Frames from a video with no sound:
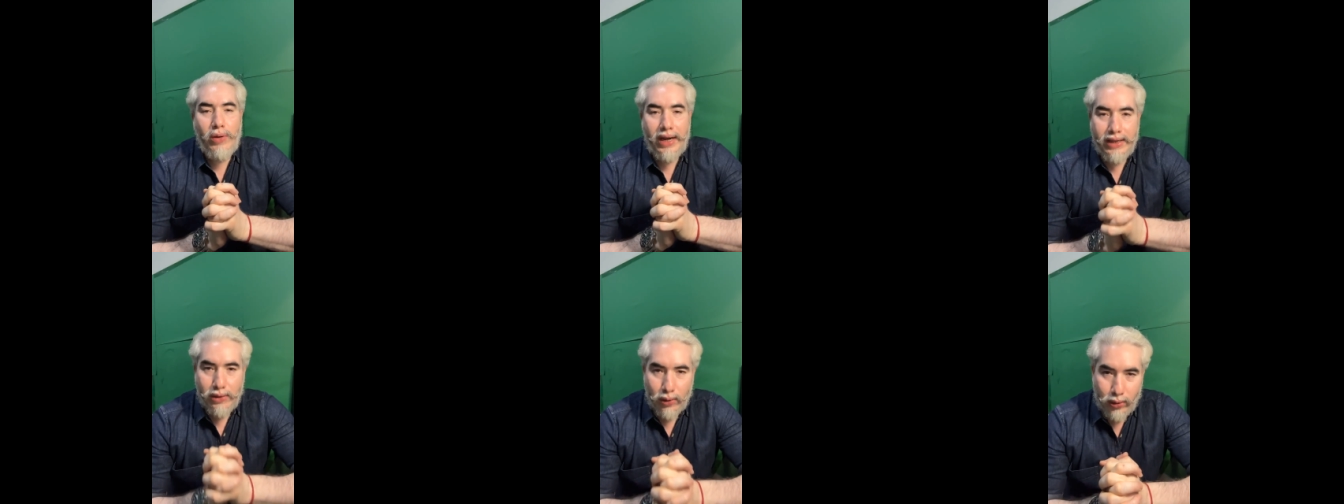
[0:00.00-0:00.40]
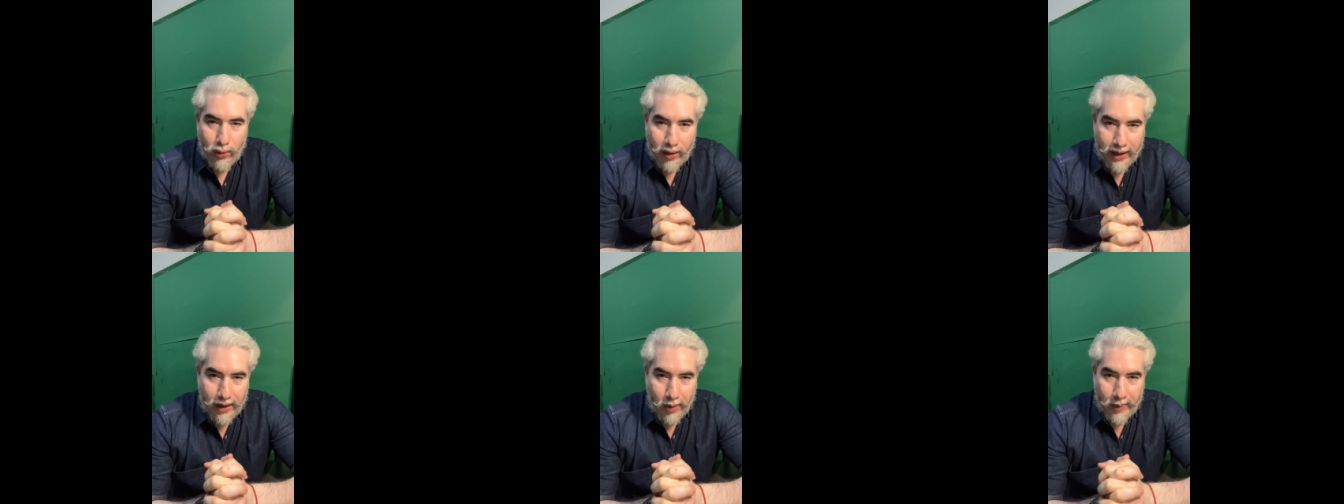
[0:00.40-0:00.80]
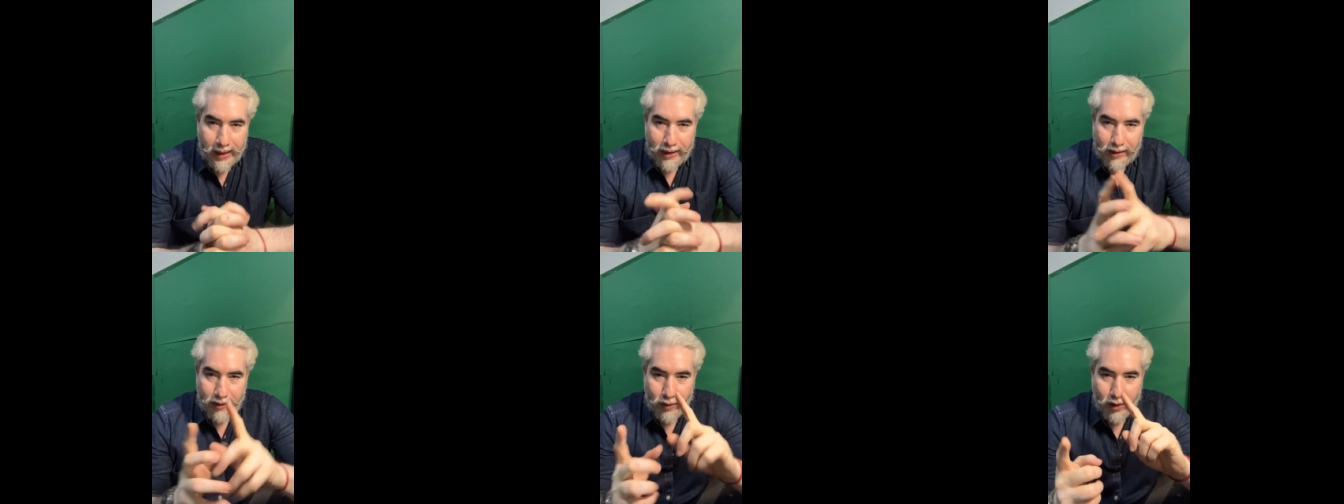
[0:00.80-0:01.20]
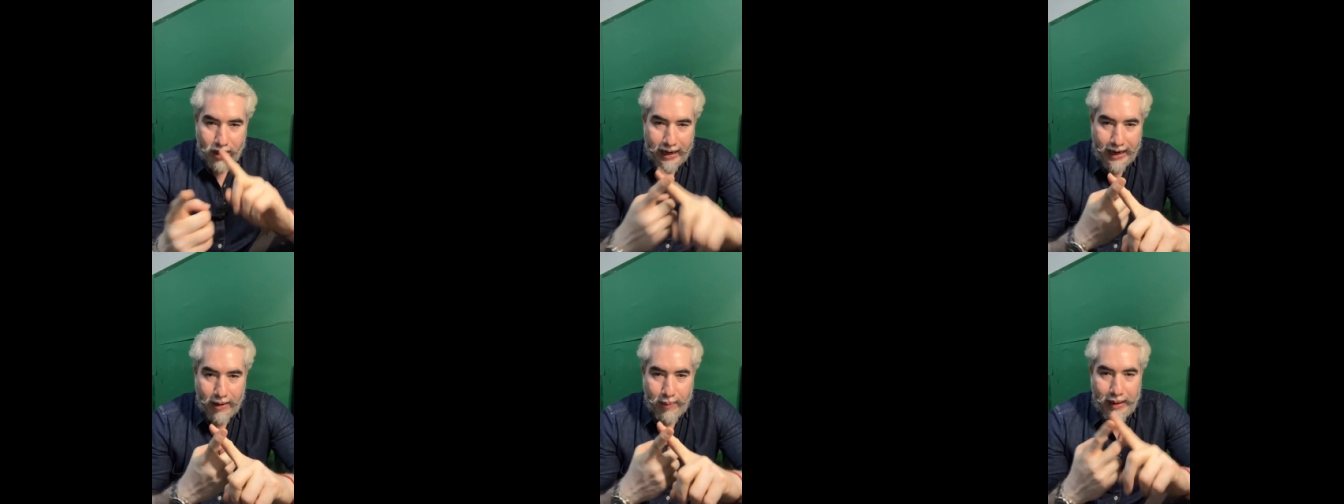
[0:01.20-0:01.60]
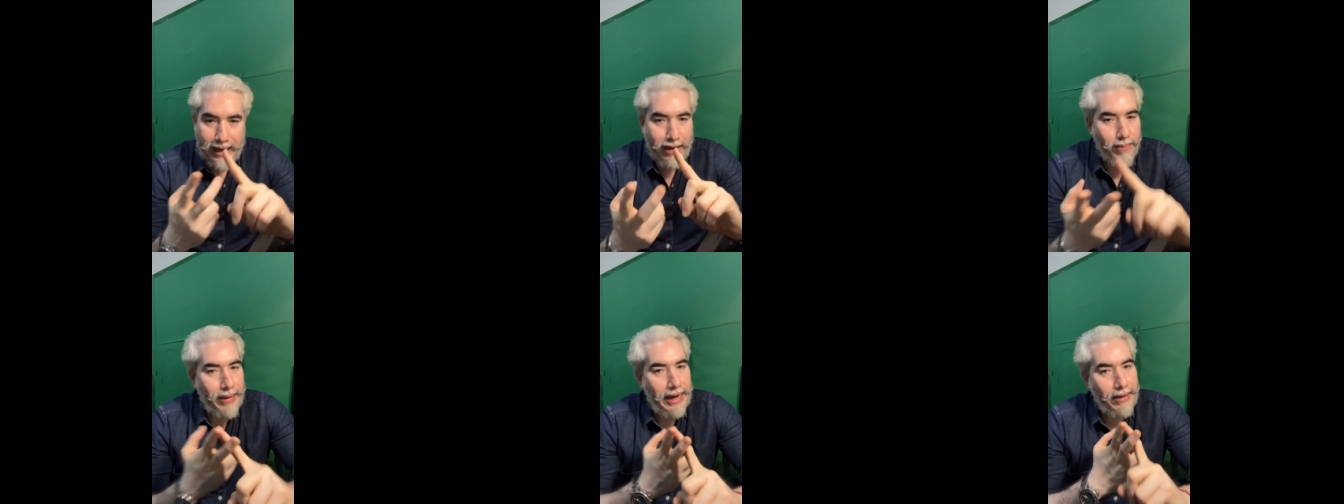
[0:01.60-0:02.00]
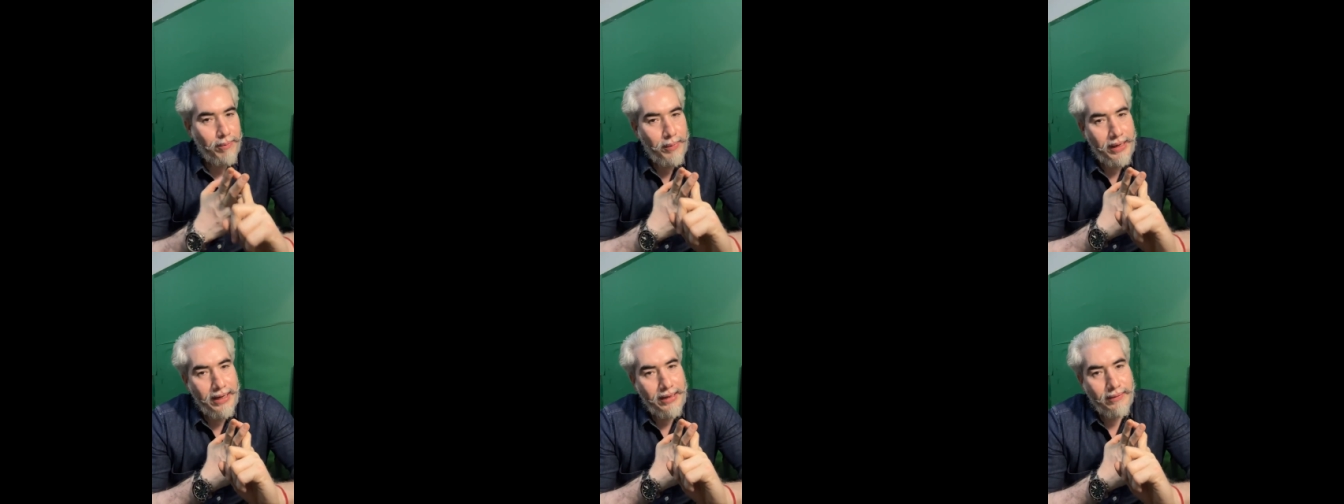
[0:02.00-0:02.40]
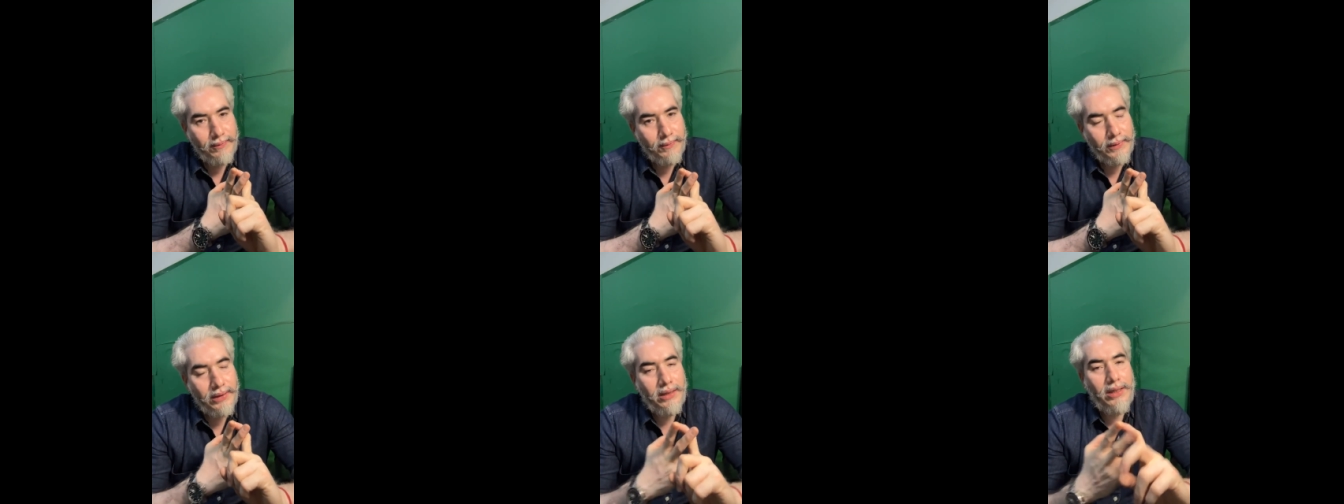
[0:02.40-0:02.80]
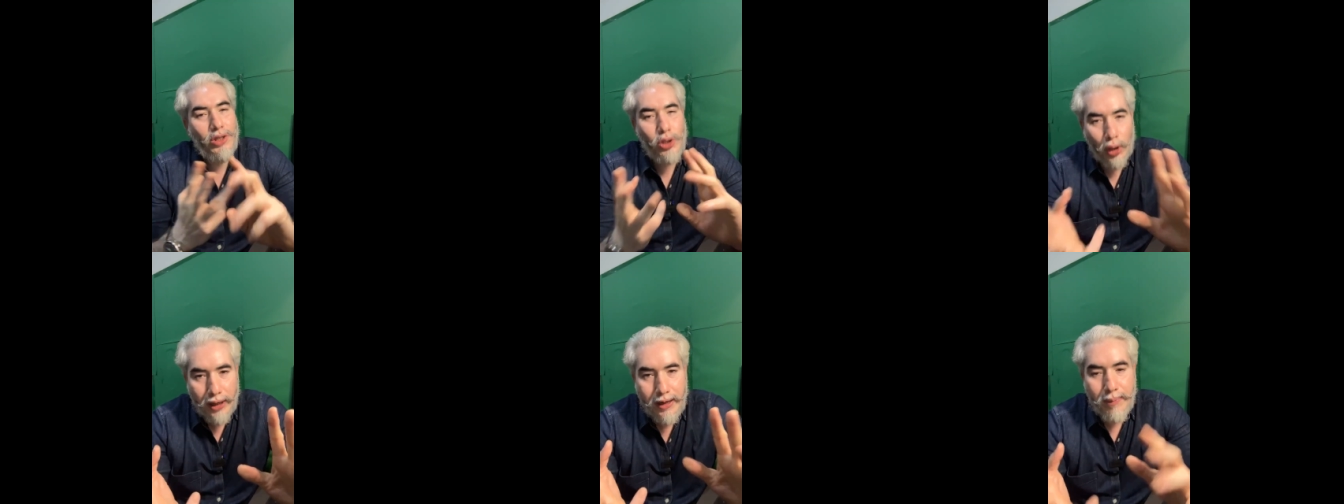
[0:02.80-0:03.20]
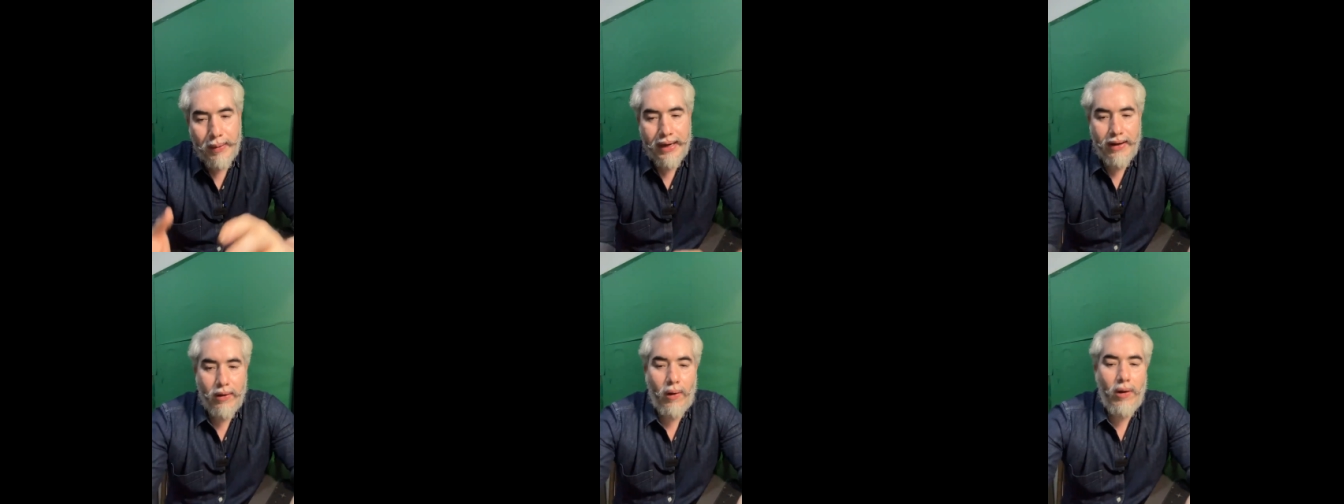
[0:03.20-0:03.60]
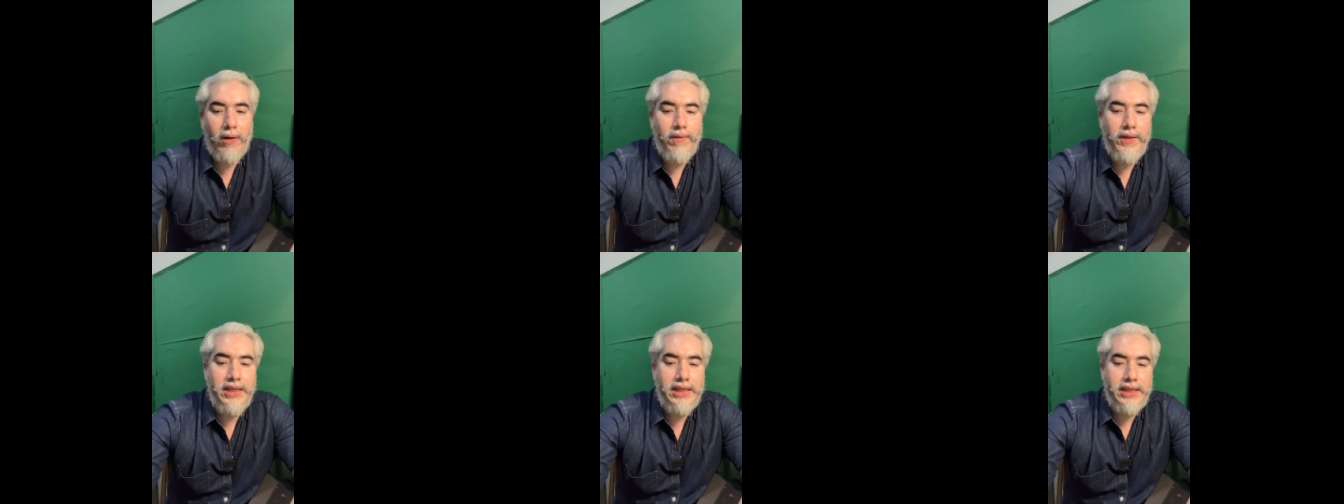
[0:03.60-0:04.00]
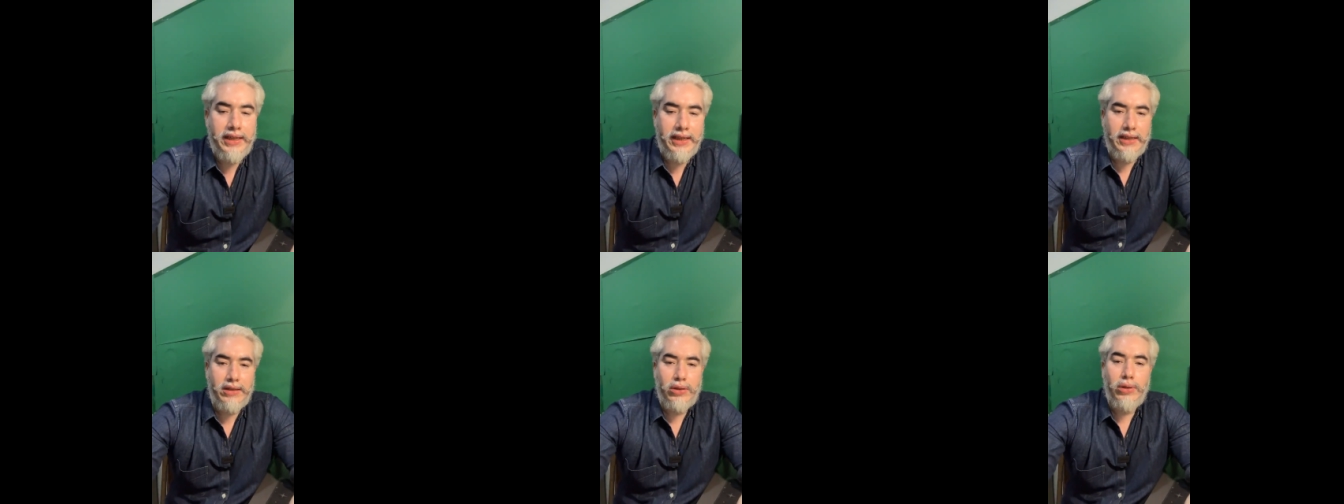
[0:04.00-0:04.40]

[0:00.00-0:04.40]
you guys go to chiropractor for neck pain, back pain, joint pain, all of these things.